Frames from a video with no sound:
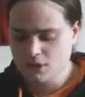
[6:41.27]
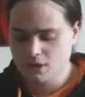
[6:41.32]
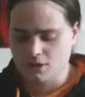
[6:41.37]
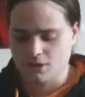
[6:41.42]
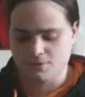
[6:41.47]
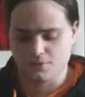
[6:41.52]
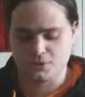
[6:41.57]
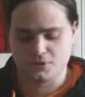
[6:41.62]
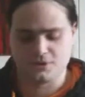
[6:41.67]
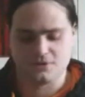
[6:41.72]

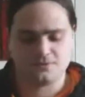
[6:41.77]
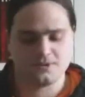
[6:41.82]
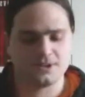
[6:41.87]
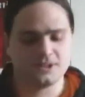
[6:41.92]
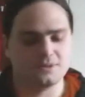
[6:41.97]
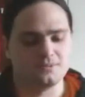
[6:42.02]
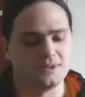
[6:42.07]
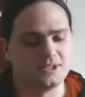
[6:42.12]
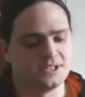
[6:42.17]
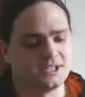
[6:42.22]
Unfortunately, the front's
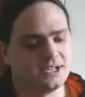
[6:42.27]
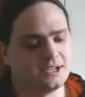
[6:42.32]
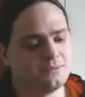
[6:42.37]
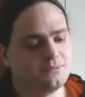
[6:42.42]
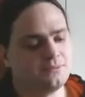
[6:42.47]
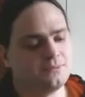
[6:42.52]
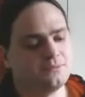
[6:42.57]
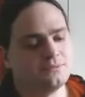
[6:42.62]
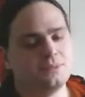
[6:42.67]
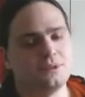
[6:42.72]
missing,
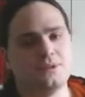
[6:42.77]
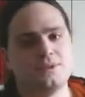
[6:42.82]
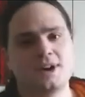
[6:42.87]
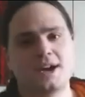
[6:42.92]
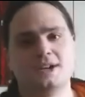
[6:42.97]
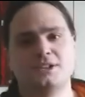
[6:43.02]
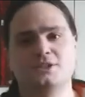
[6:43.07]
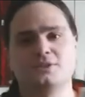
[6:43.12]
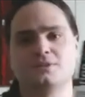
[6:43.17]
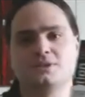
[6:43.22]
but
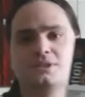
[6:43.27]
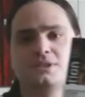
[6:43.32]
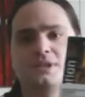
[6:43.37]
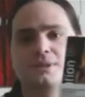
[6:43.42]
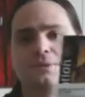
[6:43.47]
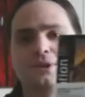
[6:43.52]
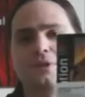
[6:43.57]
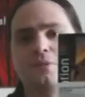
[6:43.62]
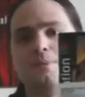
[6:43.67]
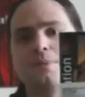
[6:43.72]
that's your
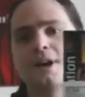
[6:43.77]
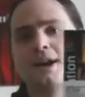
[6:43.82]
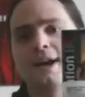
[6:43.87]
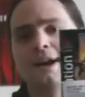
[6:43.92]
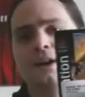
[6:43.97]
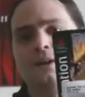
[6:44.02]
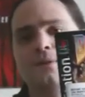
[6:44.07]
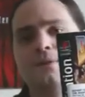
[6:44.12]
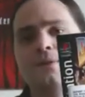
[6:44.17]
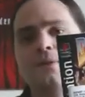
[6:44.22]
typical
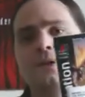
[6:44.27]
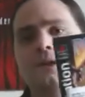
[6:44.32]
PAL